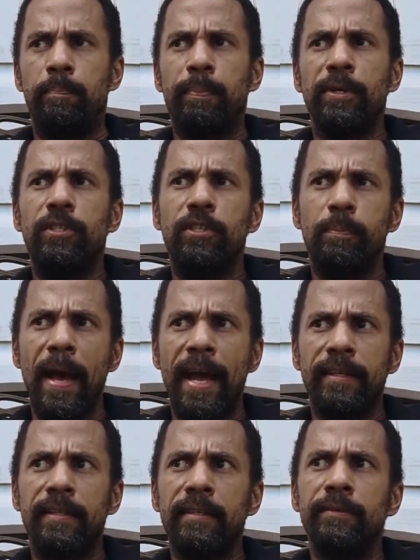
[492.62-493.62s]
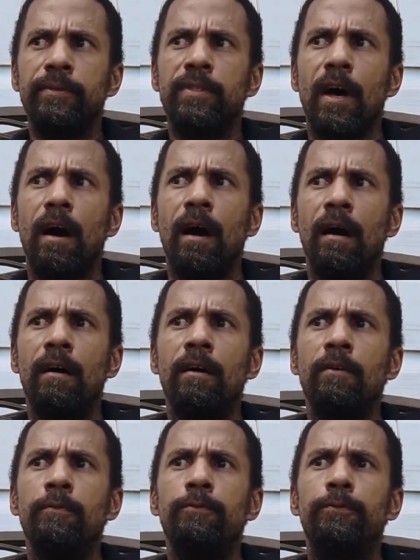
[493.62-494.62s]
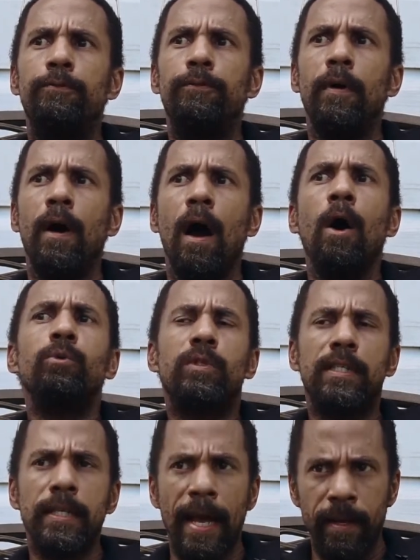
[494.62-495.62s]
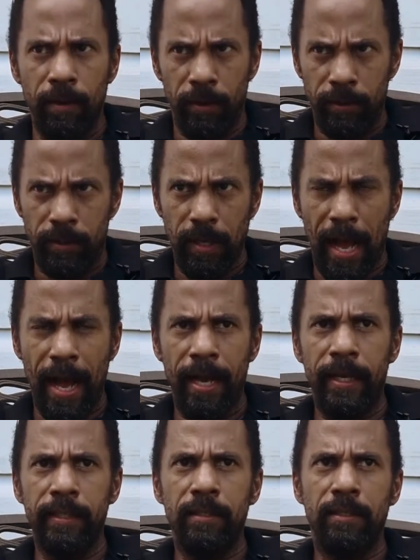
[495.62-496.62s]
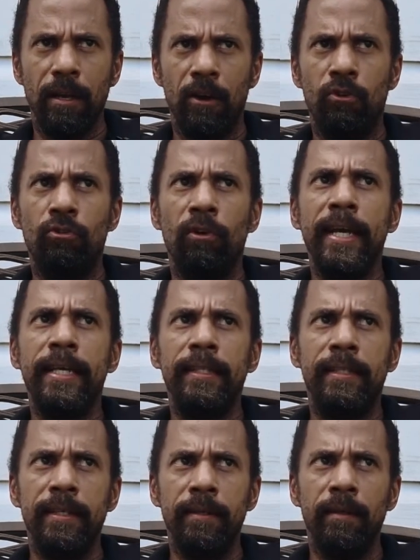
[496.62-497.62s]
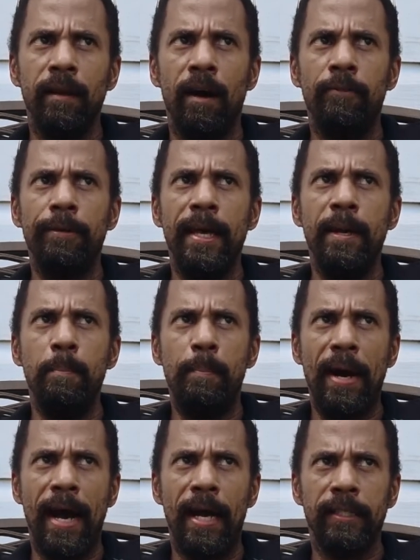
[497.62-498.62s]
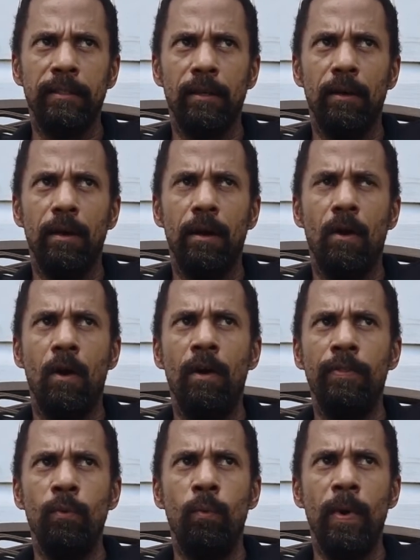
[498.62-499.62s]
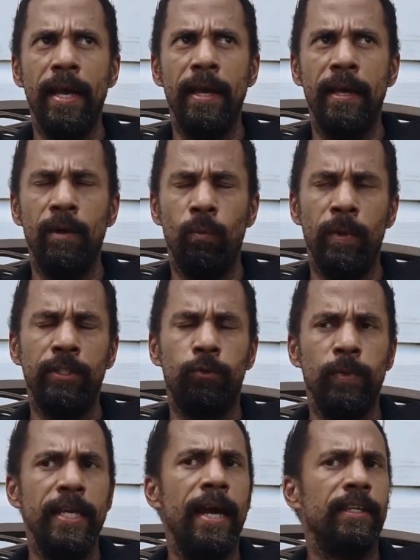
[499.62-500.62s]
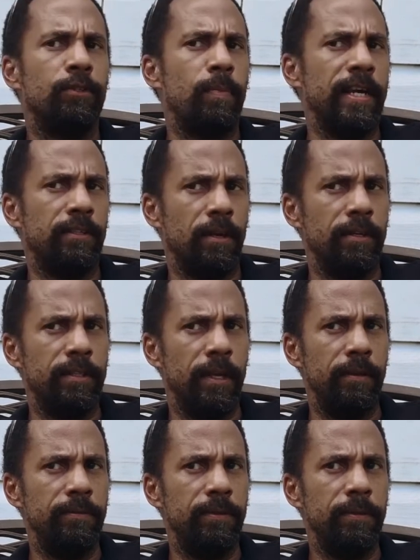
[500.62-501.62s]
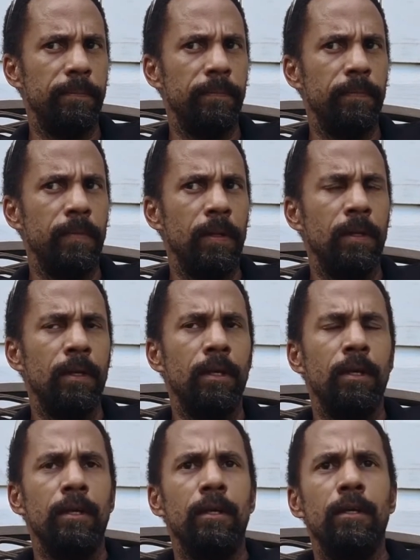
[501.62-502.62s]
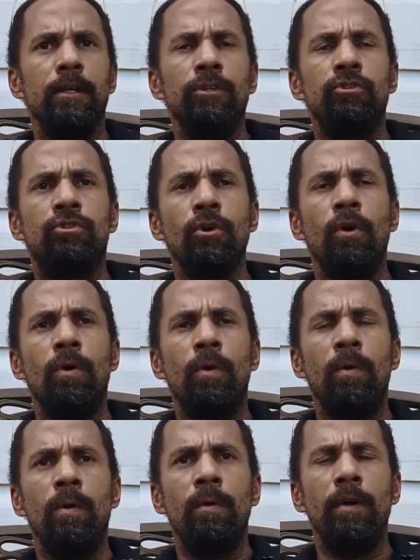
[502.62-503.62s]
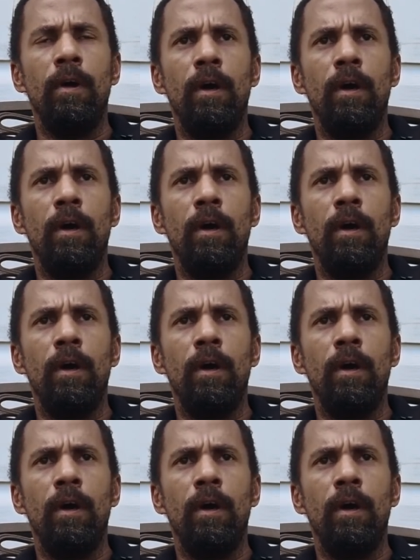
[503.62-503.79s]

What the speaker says: perspectives of outsiders has a great deal of impact on the way in which we express ourselves. So